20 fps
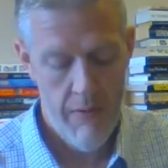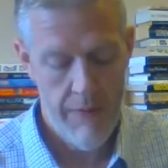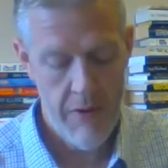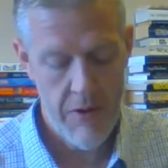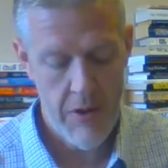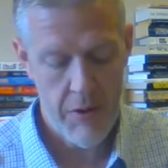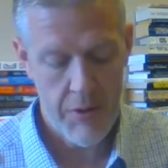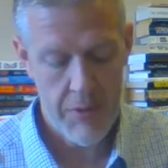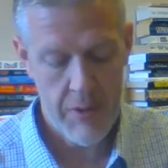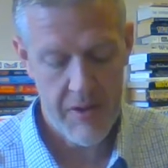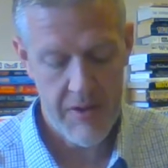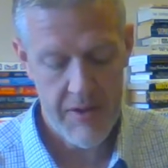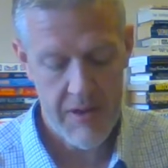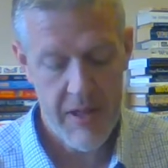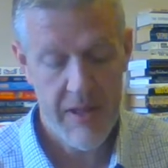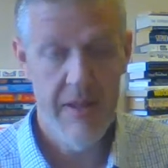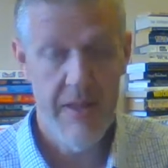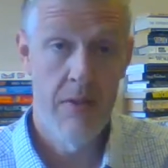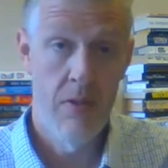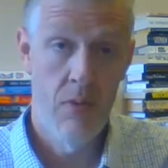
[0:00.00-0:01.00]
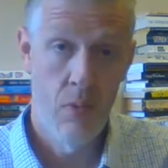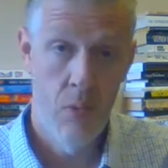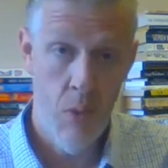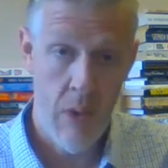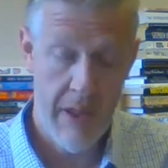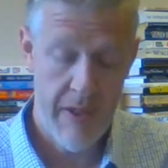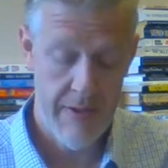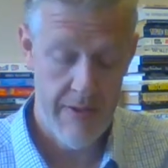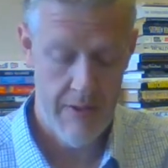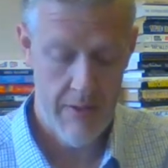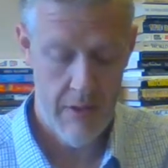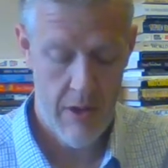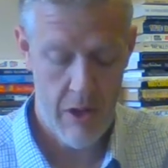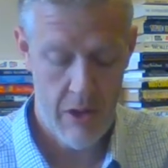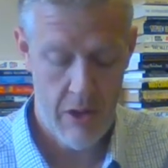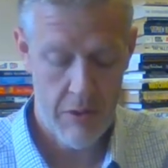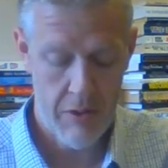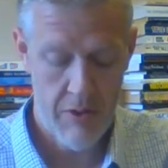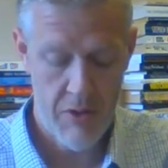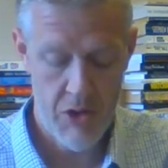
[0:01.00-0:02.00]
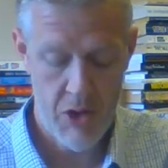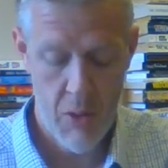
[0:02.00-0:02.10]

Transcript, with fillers: Footnote three oh six, Wicks article on